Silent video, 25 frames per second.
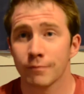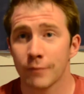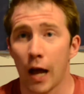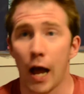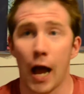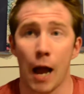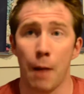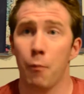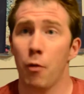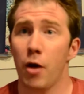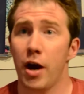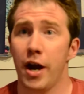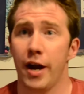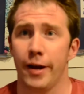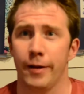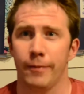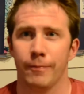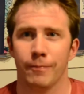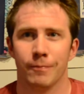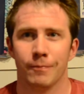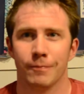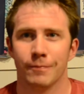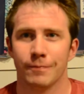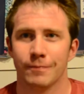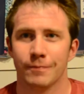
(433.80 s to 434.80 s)
I'm
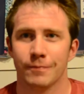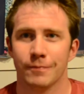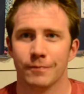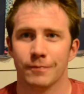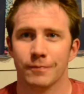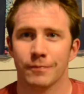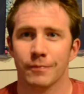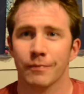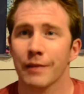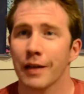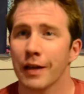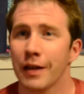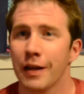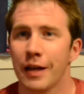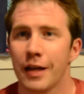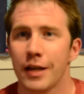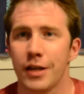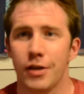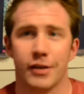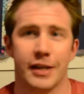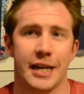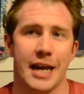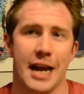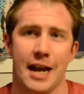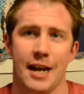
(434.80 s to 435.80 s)
waiting.
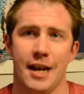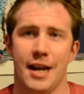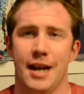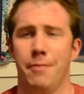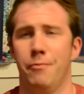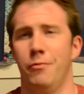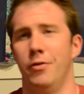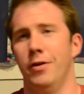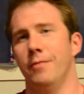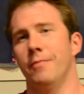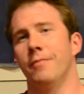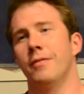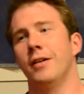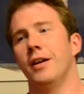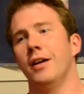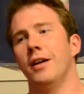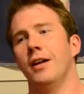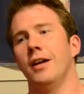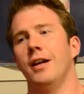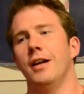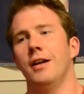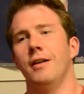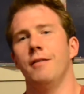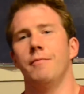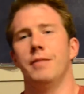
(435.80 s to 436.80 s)
You can't name one,
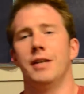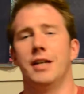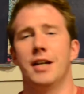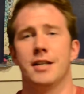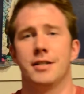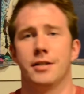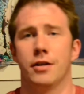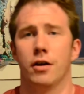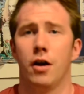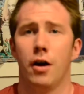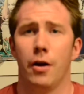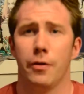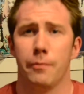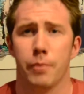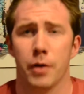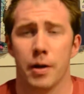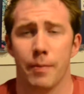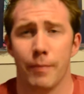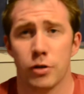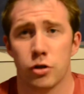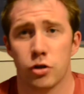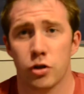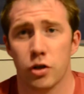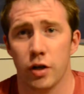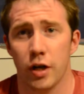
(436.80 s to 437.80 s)
because they're all pretty
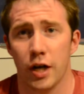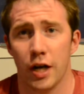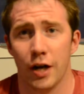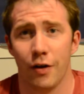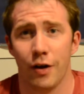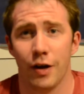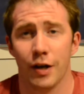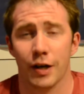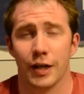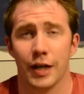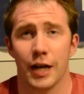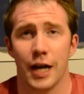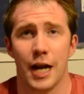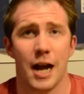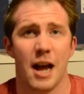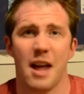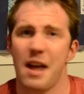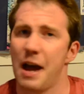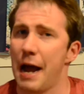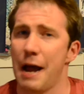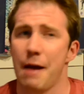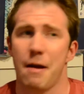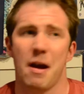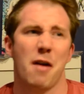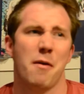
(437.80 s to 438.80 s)
much generic.
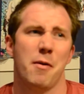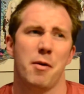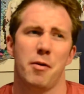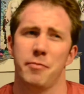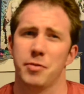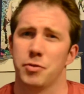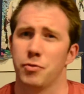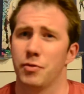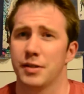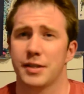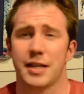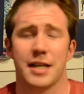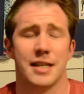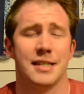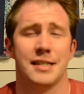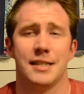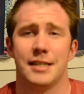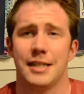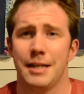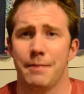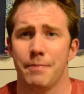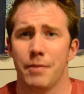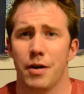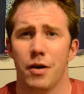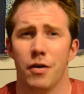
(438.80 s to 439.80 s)
I almost want to say
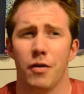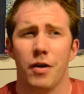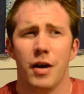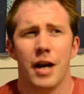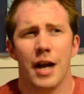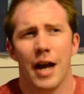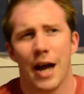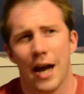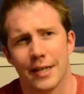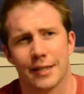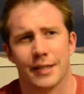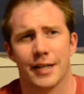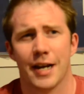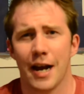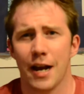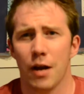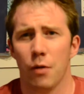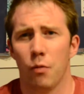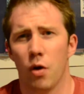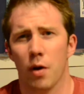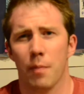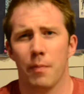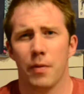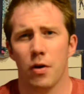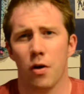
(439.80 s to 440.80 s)
Zemo has kind of
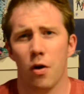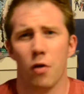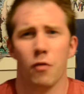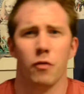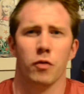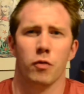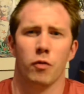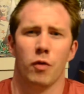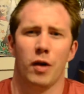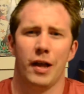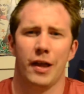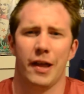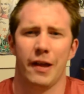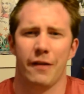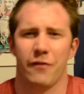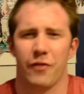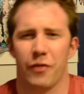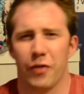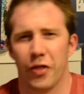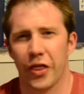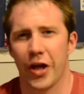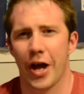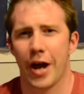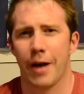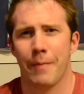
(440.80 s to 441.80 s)
won me over while I've
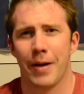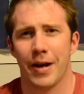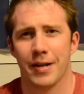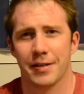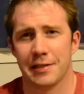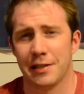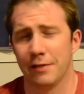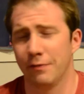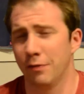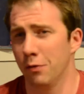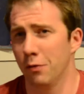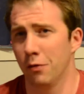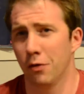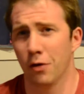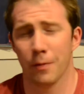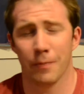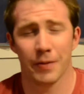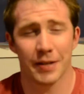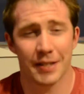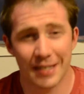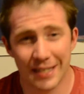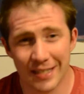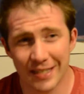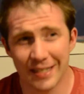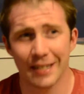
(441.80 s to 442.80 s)
thought about Civil War, but
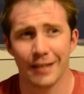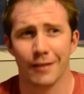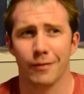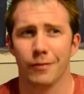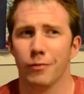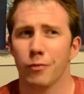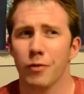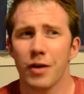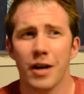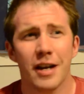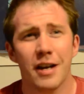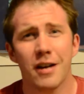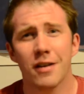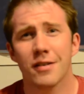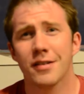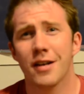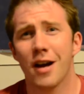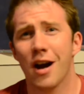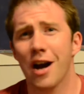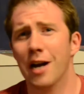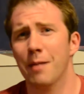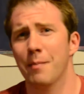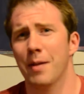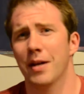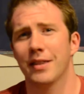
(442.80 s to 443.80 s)
still, we're not here
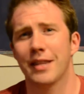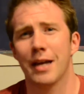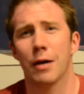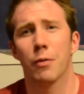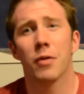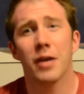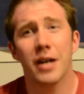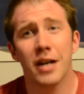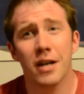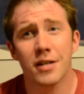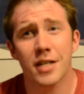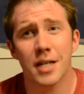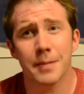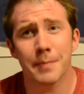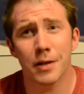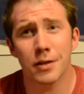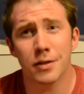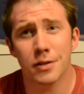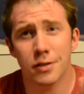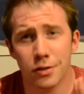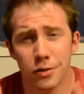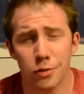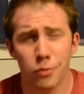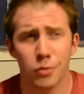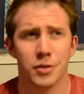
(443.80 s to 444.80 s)
talking about that. We're here talking about
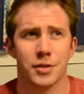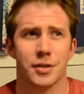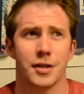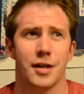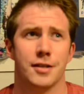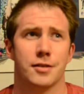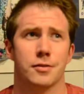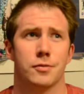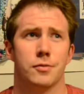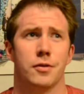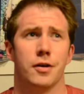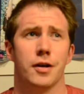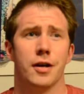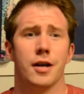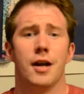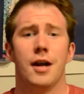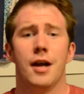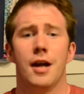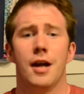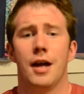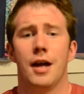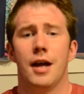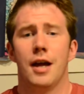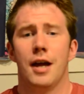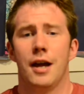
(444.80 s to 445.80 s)
Suicide Squad.
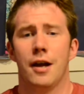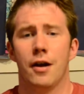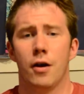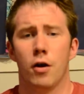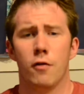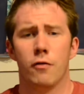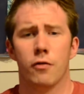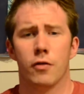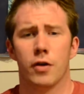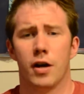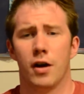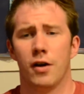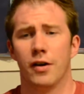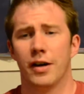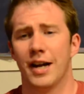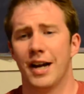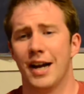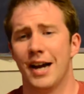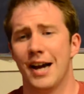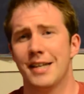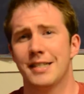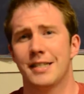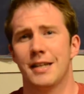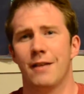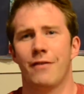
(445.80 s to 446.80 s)
And overall,
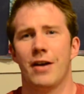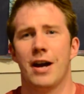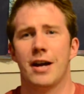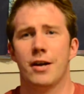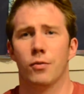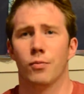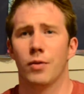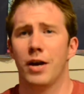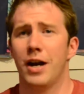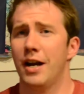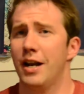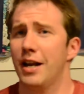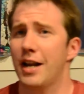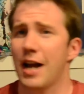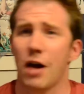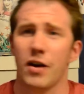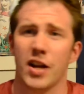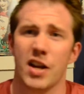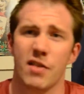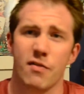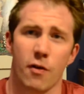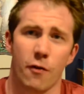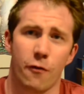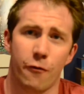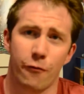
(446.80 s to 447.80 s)
guys, if I had to rate it, I'd
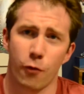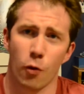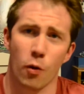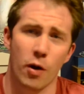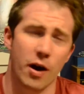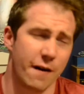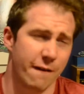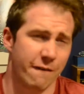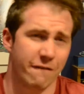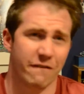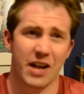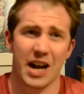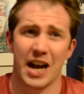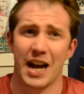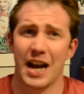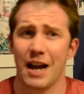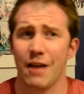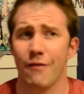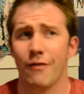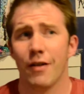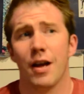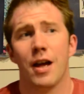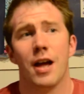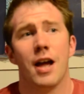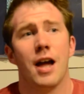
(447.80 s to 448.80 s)
give it a 4 out of 5.
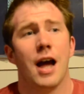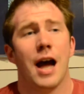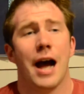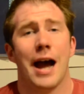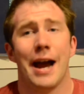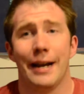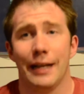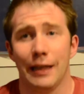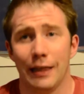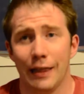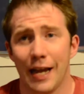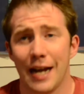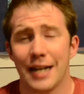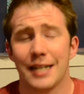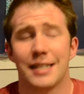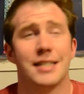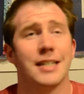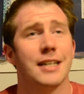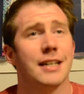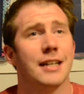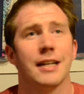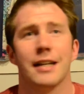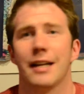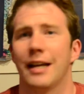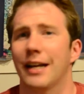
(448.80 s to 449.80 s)
I liked
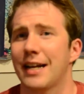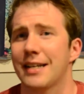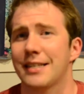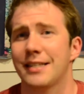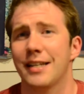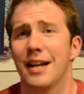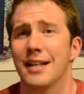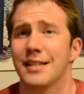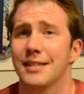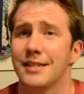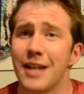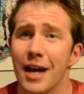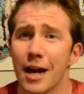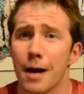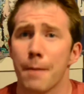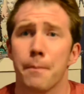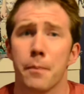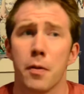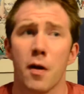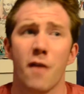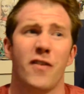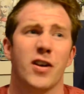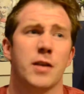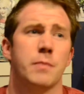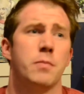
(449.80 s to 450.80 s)
it. Like I said, it's not a
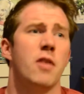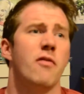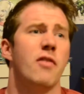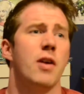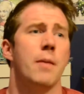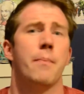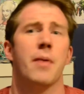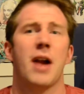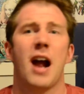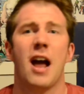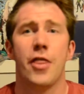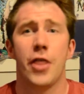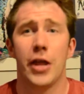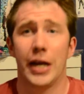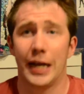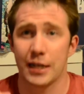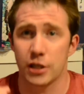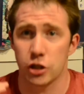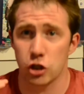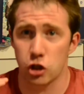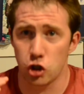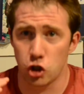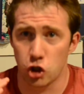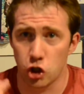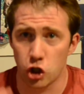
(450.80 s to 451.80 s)
perfect movie, but I think it's
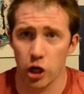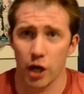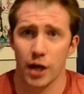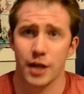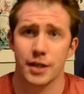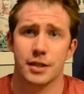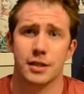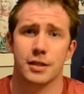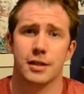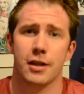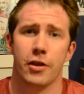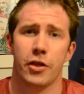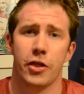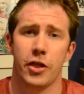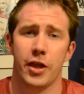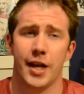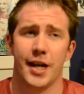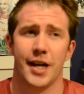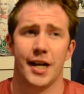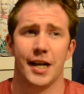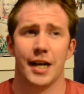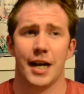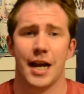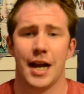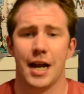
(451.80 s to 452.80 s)
just the
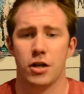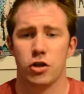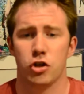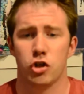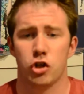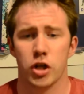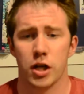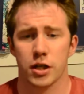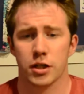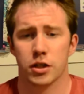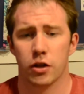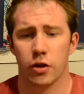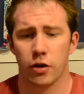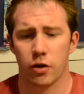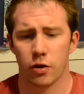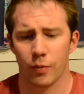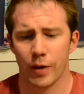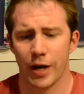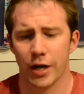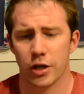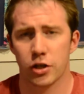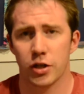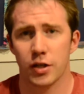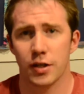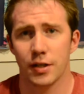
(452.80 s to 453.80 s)
thing and just the
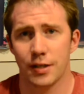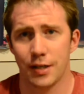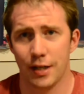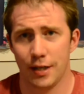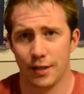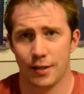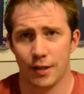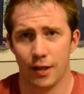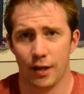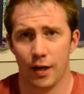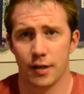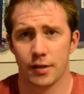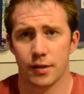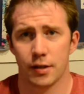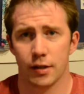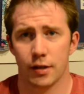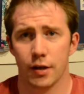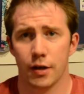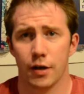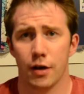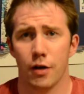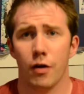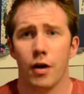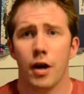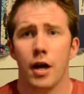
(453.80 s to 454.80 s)
direction DC needs to
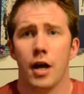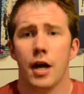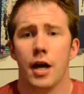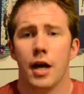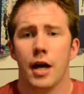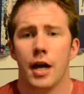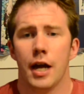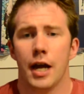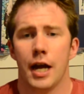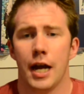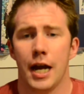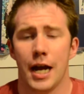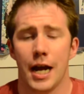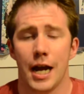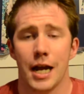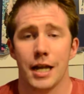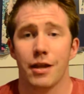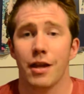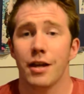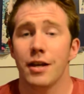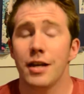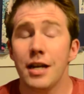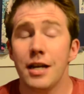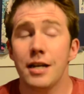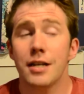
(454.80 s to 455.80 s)
go. And they
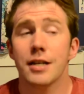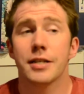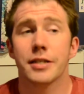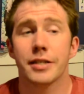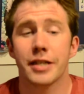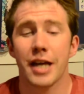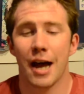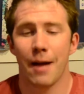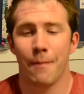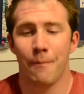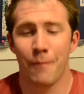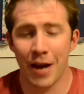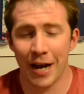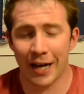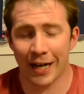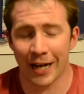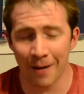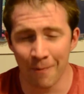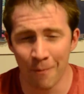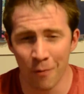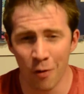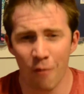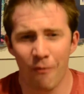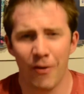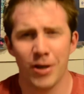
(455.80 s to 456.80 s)
need to stop making
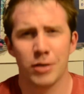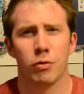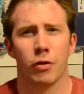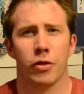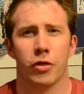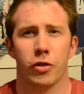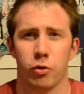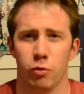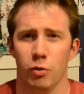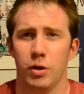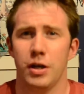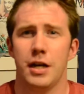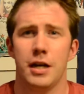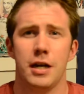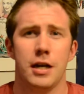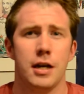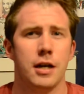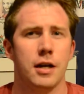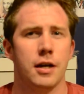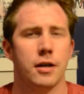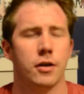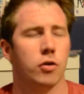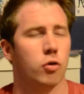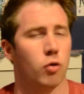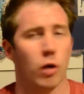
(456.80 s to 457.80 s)
movies with
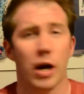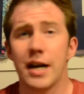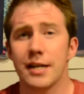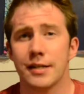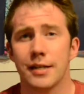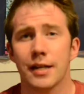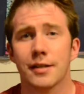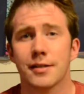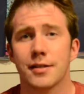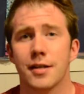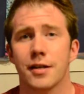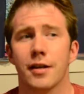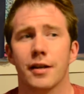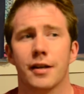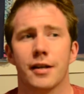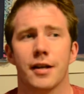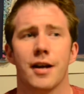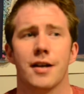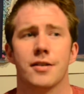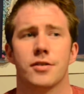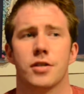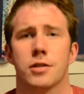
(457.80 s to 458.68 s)
3 crazy extended cuts.